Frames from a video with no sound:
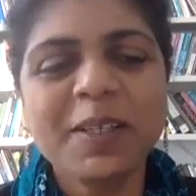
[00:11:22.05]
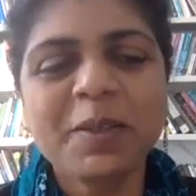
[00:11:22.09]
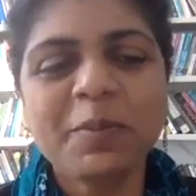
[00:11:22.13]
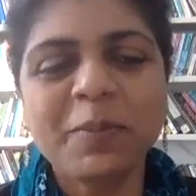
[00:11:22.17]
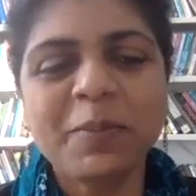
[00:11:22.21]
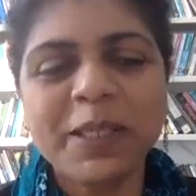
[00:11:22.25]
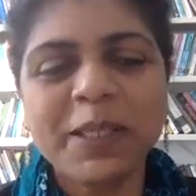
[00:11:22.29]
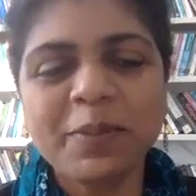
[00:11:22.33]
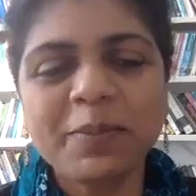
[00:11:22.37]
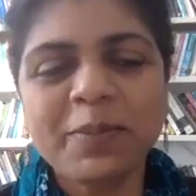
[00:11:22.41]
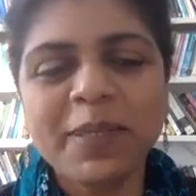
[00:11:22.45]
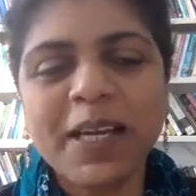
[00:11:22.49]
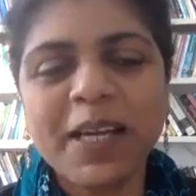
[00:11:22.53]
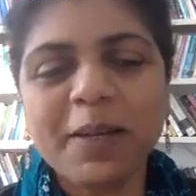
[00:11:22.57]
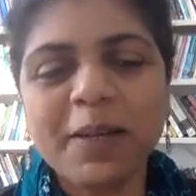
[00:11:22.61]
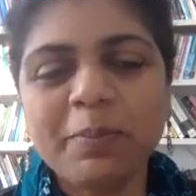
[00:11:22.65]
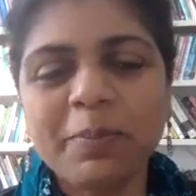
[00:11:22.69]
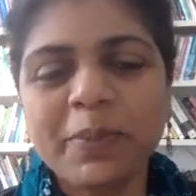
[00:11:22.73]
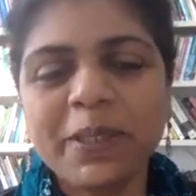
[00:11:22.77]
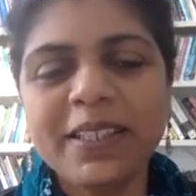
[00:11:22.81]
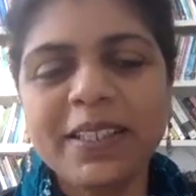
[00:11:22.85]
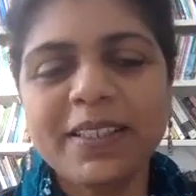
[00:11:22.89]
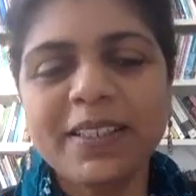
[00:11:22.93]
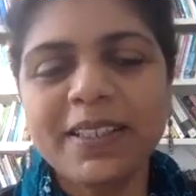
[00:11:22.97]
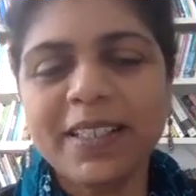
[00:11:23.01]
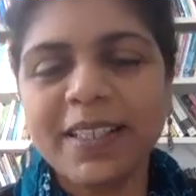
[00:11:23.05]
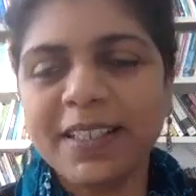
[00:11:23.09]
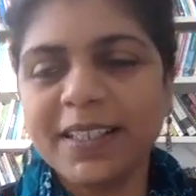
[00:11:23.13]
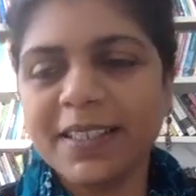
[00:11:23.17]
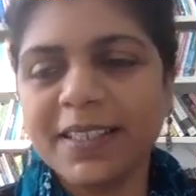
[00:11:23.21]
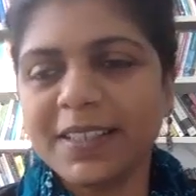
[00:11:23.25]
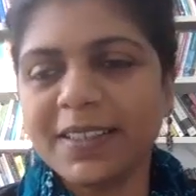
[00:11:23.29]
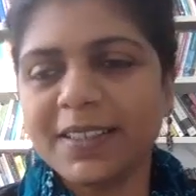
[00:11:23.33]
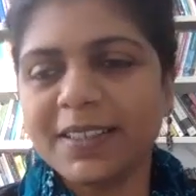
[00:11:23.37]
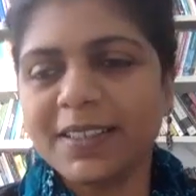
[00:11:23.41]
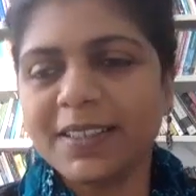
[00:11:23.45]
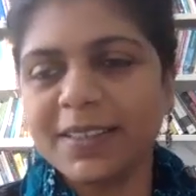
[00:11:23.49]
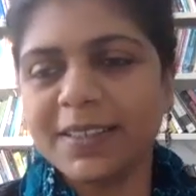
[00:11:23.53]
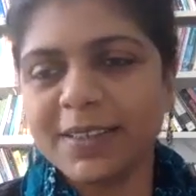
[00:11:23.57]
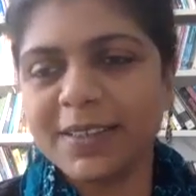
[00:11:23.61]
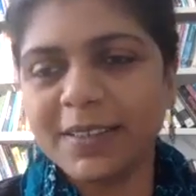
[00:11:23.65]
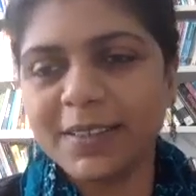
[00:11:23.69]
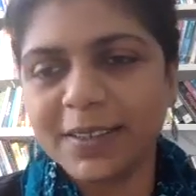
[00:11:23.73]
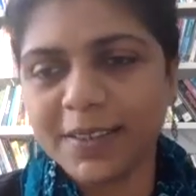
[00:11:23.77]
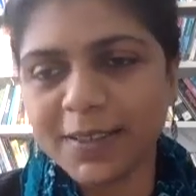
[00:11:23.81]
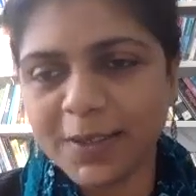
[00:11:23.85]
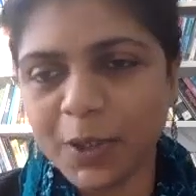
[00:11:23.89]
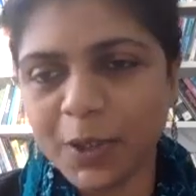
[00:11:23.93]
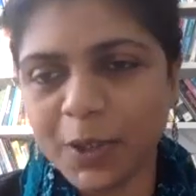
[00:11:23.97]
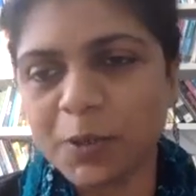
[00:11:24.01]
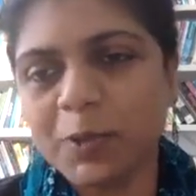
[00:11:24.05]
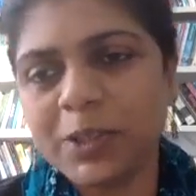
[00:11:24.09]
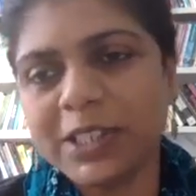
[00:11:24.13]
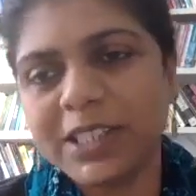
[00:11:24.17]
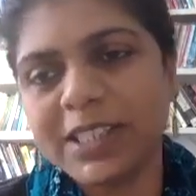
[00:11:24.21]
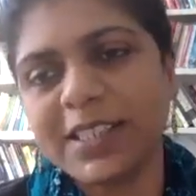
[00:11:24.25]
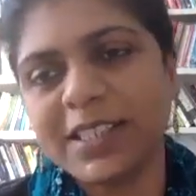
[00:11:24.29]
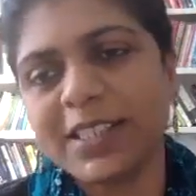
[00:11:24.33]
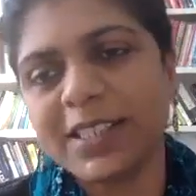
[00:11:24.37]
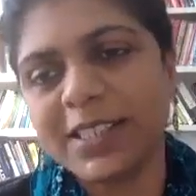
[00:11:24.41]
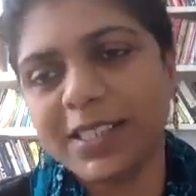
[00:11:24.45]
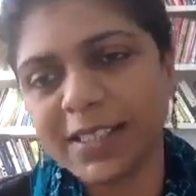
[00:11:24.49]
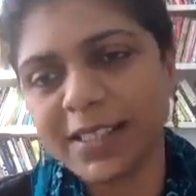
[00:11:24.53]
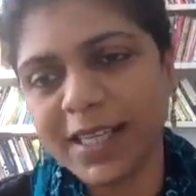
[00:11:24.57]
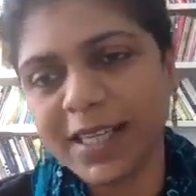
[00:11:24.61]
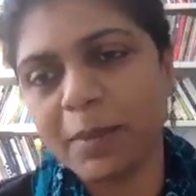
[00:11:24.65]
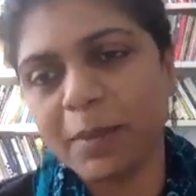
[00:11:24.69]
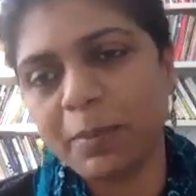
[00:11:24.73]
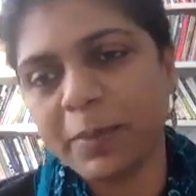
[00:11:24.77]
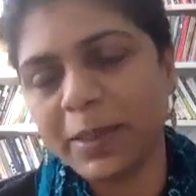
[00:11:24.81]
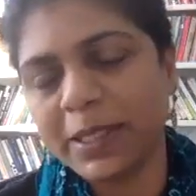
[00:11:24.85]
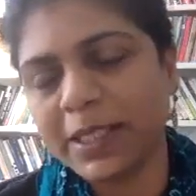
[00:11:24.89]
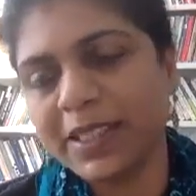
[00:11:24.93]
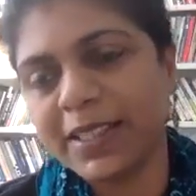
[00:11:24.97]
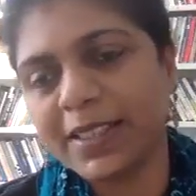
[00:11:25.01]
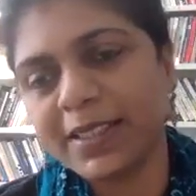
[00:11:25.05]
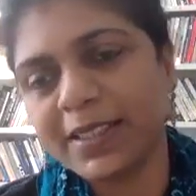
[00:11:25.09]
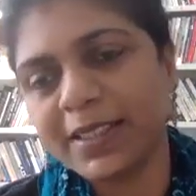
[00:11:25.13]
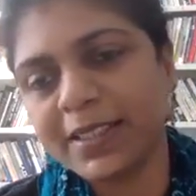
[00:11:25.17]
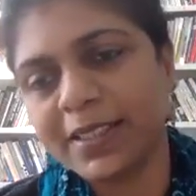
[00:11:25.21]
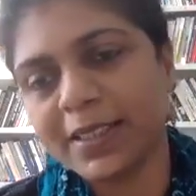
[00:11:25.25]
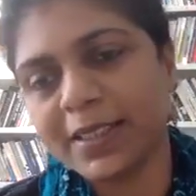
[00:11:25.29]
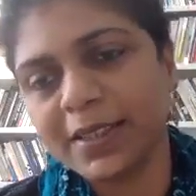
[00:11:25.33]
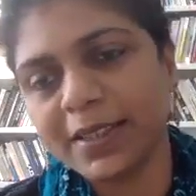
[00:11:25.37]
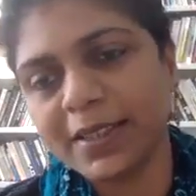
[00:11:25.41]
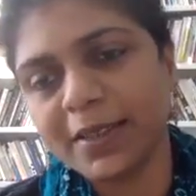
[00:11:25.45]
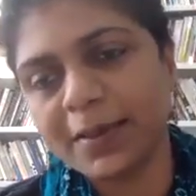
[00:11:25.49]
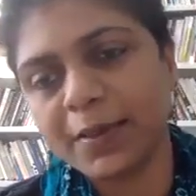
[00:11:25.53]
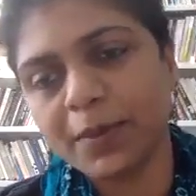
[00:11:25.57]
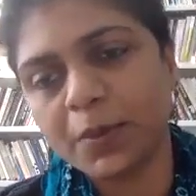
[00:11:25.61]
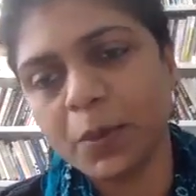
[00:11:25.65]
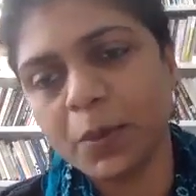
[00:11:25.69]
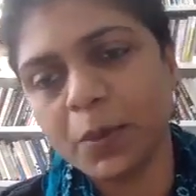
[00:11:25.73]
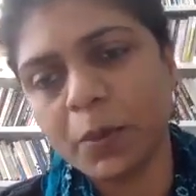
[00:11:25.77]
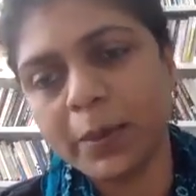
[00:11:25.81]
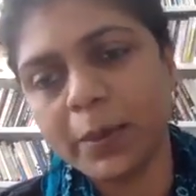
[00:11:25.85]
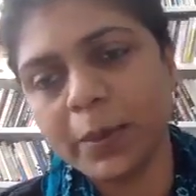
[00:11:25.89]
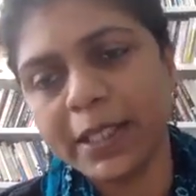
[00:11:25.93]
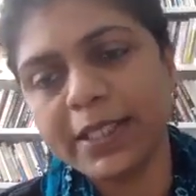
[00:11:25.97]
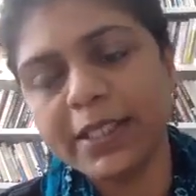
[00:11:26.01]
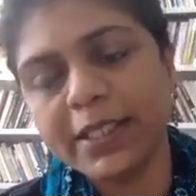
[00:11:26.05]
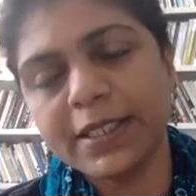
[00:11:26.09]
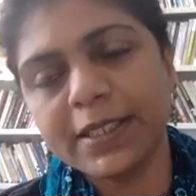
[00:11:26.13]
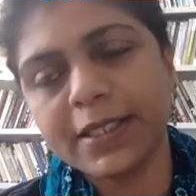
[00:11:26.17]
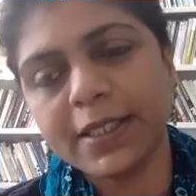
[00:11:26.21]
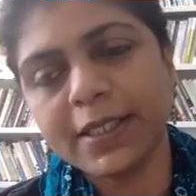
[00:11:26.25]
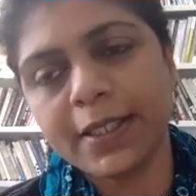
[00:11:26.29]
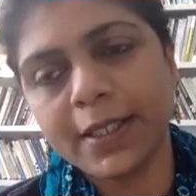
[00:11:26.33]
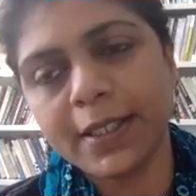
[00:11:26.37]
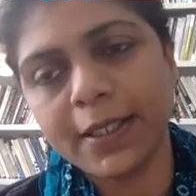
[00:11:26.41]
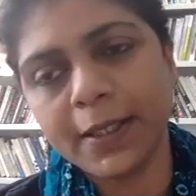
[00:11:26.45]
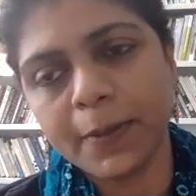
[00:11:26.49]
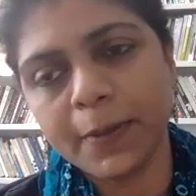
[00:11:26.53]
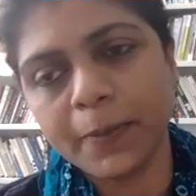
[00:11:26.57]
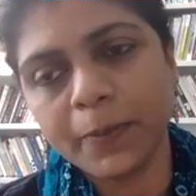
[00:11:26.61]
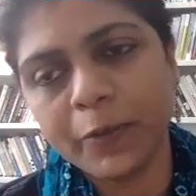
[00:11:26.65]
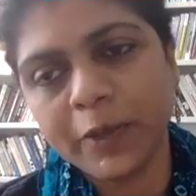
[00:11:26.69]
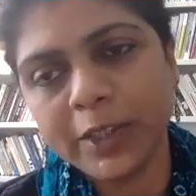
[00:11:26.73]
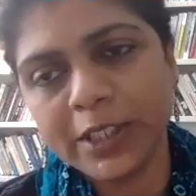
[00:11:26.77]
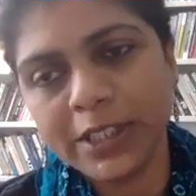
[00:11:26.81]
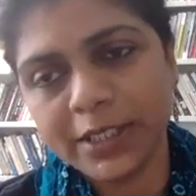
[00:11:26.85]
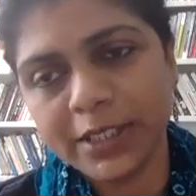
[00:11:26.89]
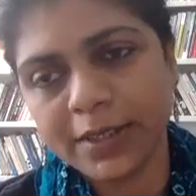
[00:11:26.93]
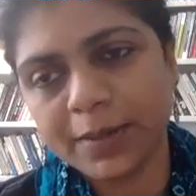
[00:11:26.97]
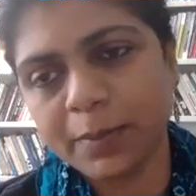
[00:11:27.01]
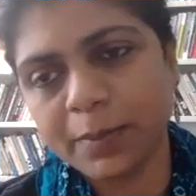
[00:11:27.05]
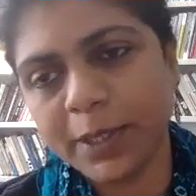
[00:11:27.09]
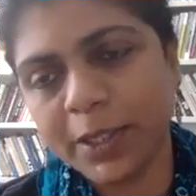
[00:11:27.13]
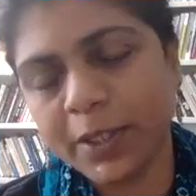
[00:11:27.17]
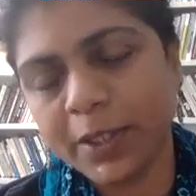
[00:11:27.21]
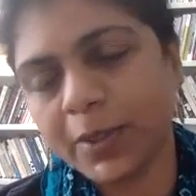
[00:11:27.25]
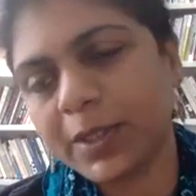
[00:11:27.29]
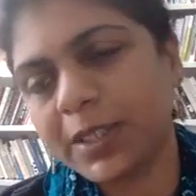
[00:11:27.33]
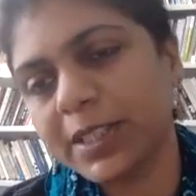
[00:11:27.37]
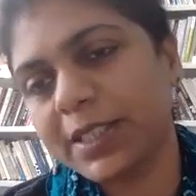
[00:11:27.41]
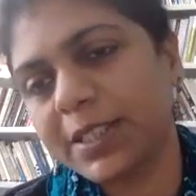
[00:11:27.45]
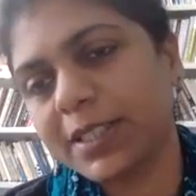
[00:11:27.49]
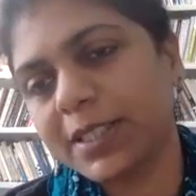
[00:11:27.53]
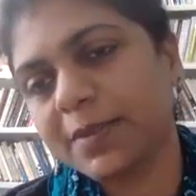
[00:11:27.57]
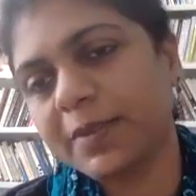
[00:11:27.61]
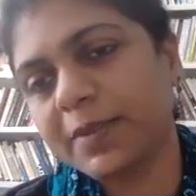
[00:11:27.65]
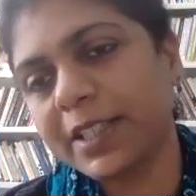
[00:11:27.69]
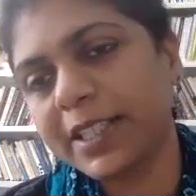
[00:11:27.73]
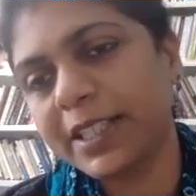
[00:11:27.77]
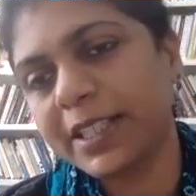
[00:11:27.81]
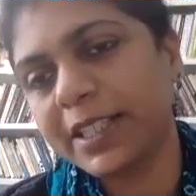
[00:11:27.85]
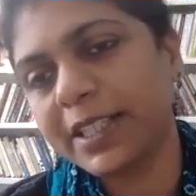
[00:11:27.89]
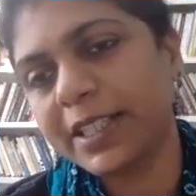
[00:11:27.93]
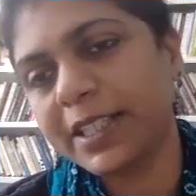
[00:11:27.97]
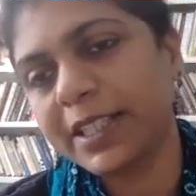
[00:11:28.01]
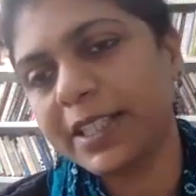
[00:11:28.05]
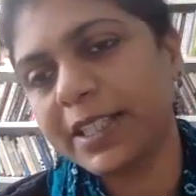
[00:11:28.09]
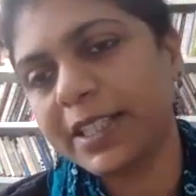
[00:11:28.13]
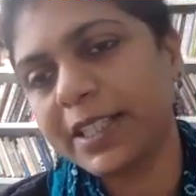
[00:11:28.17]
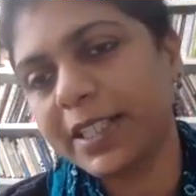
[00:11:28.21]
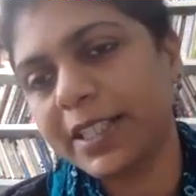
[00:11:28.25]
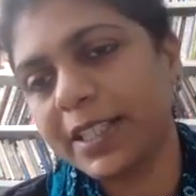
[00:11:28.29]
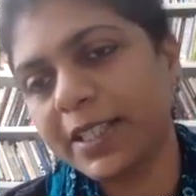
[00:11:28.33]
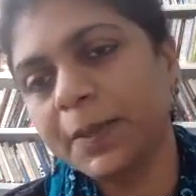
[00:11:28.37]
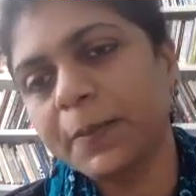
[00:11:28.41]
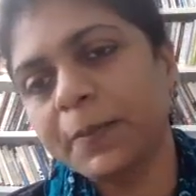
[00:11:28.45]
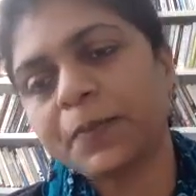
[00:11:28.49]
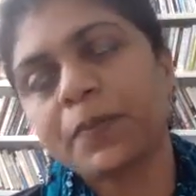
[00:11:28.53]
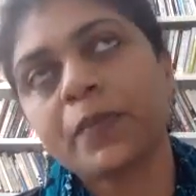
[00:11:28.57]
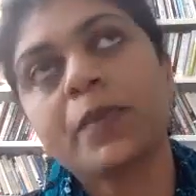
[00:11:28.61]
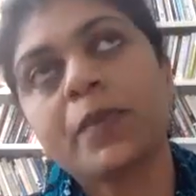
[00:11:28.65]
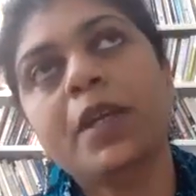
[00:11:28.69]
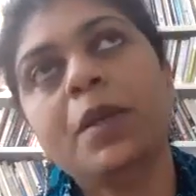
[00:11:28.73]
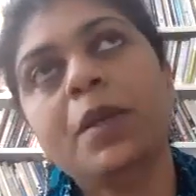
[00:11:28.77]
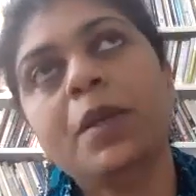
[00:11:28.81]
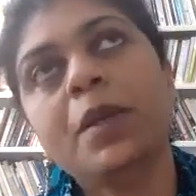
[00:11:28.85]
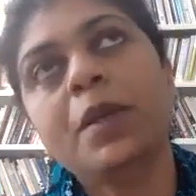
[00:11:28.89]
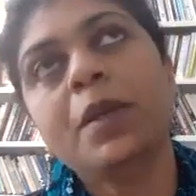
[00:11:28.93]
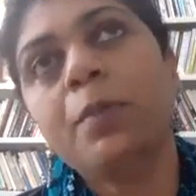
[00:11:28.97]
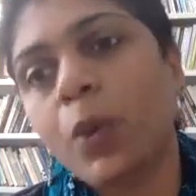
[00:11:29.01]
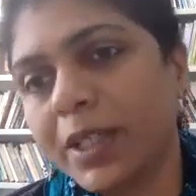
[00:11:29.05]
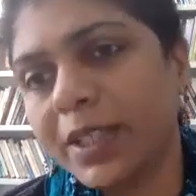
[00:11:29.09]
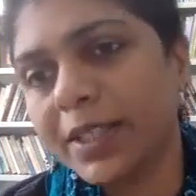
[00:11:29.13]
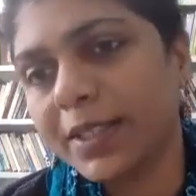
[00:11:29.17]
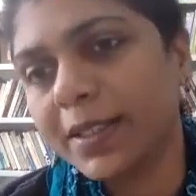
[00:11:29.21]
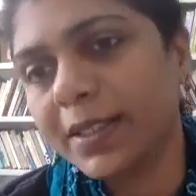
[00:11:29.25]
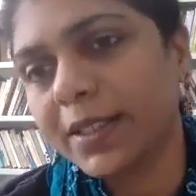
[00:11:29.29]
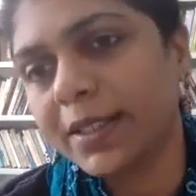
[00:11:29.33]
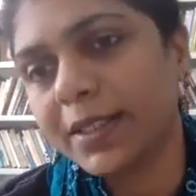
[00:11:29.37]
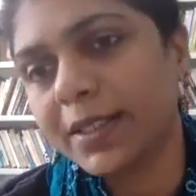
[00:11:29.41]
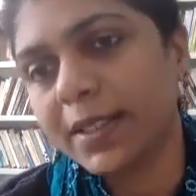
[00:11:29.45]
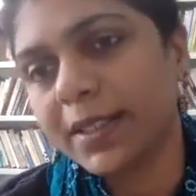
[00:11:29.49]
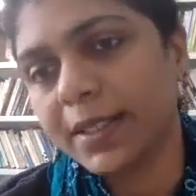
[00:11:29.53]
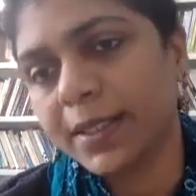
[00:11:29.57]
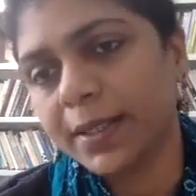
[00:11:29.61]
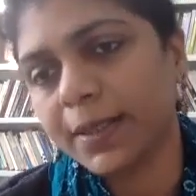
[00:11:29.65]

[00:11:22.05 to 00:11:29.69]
But I'm happy that this conversation is happening in this moment, which is because it's a very important